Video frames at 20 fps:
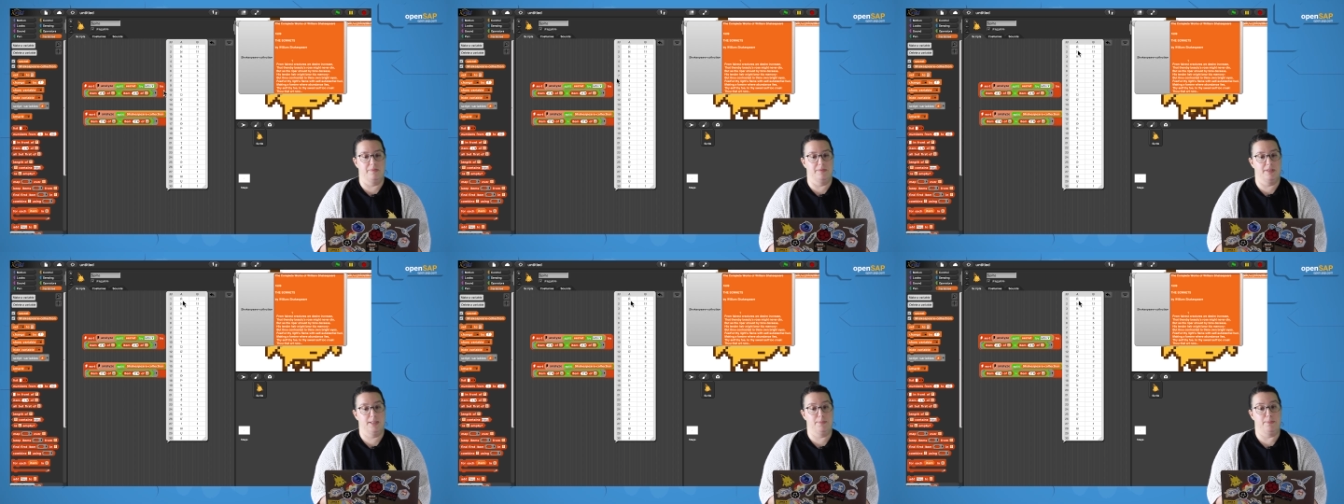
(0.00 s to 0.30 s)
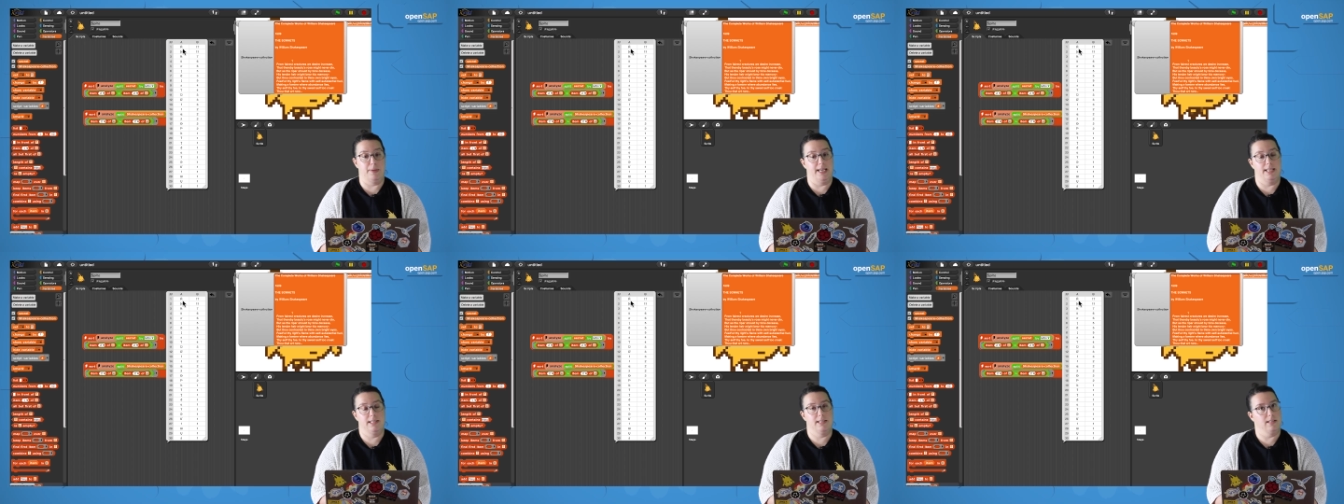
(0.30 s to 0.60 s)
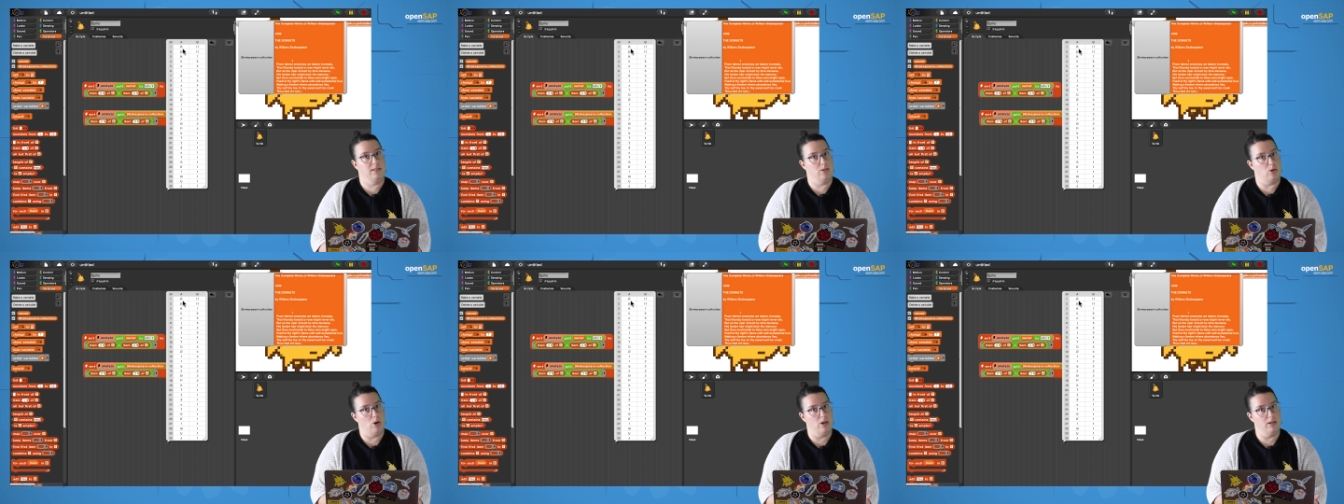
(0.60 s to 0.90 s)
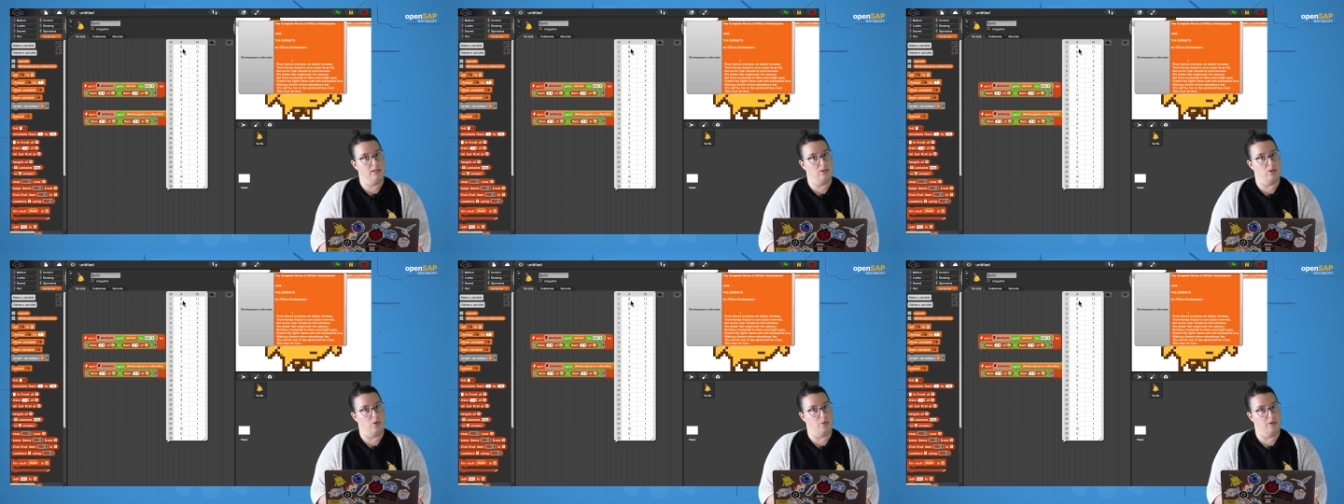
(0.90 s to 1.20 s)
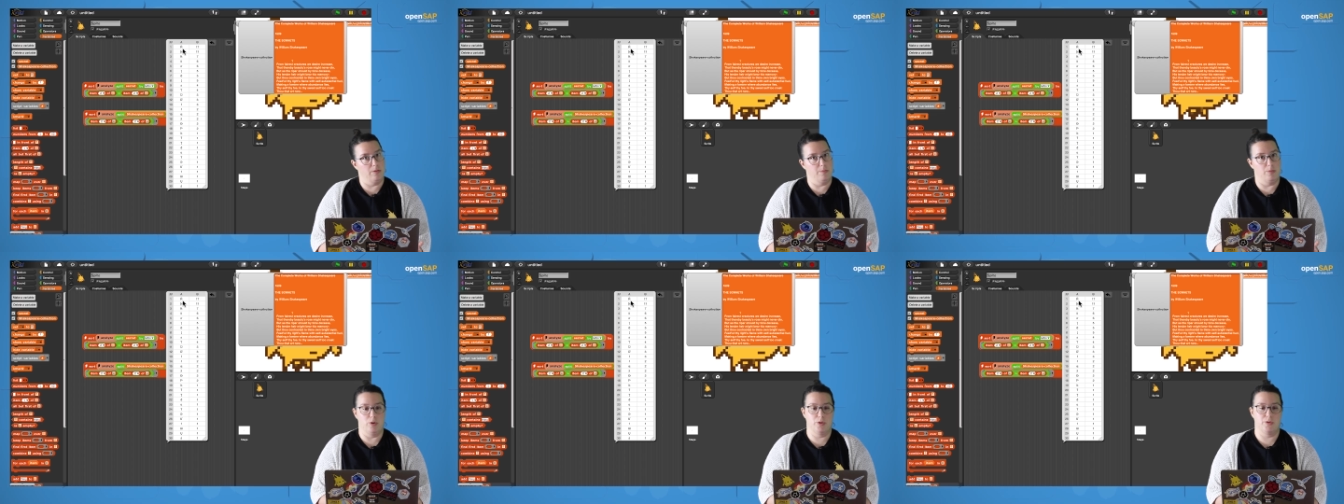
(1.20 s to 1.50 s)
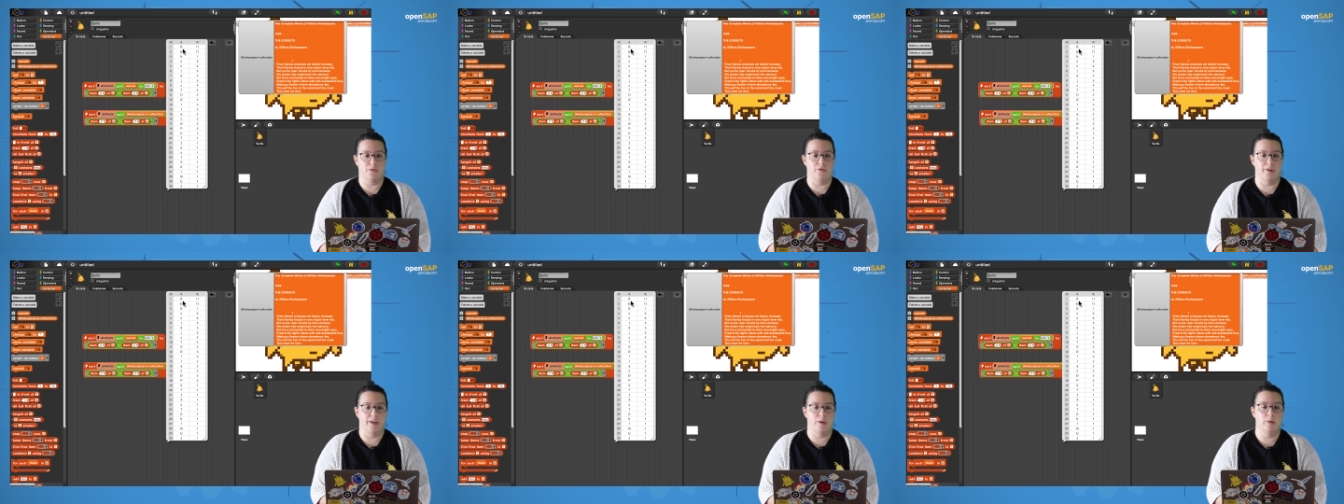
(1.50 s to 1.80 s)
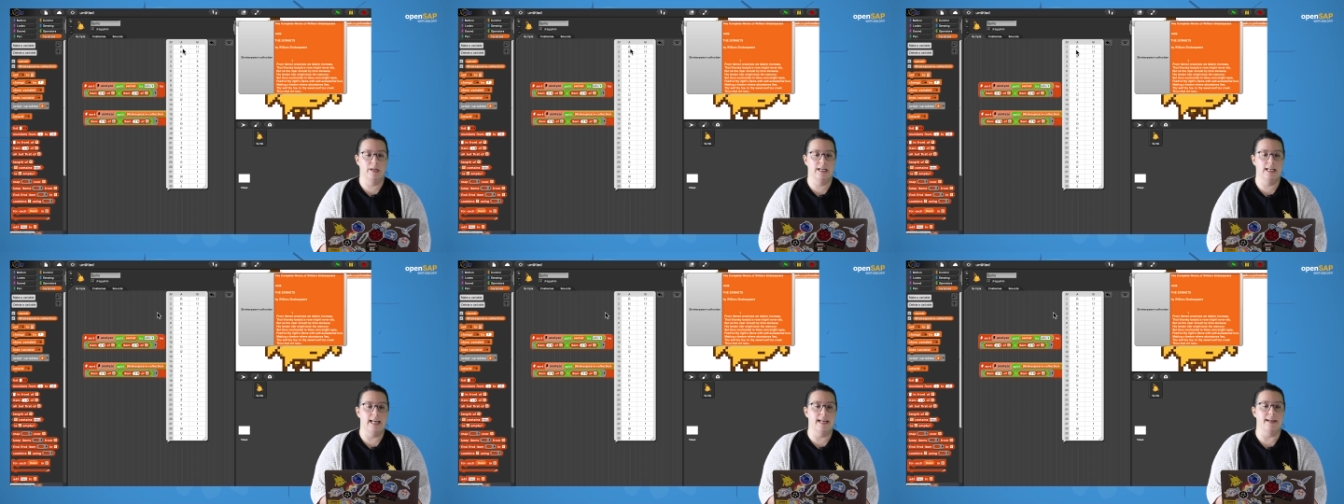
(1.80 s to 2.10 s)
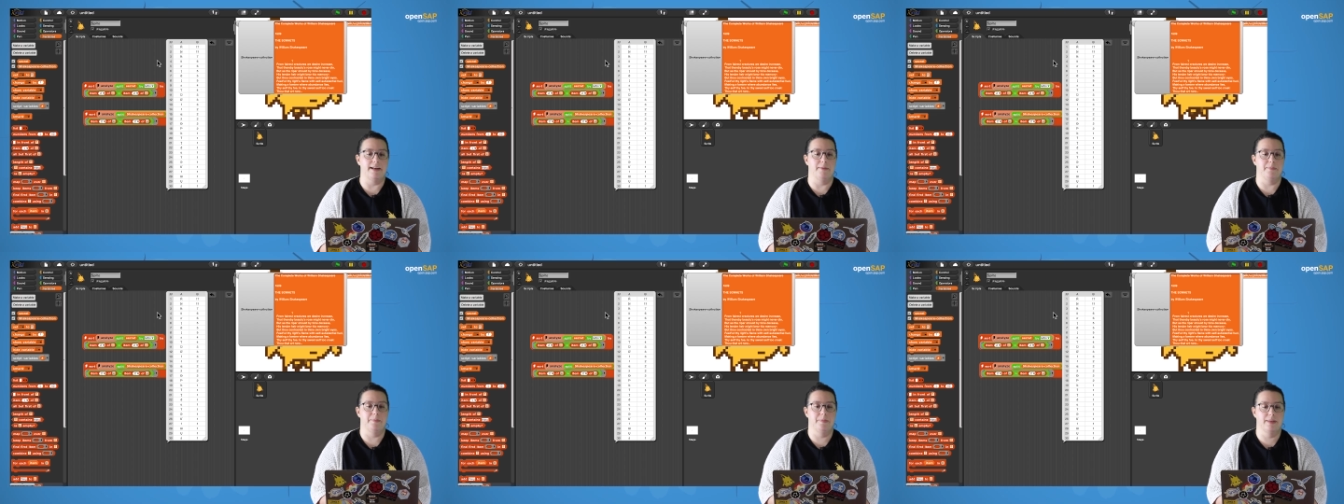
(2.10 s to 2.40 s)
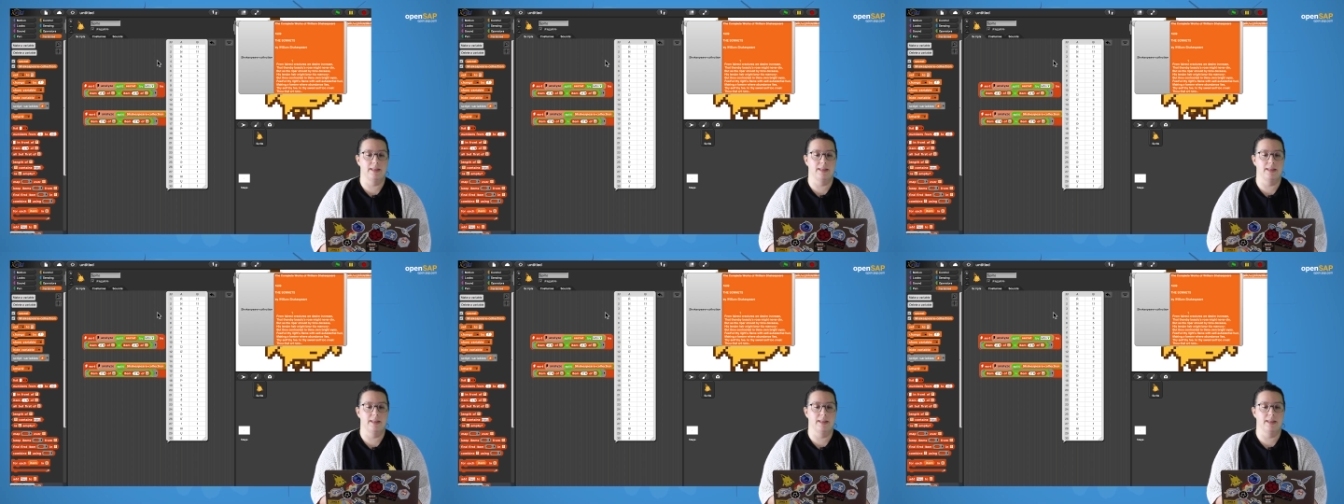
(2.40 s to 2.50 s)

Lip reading: space is also the most frequent letter.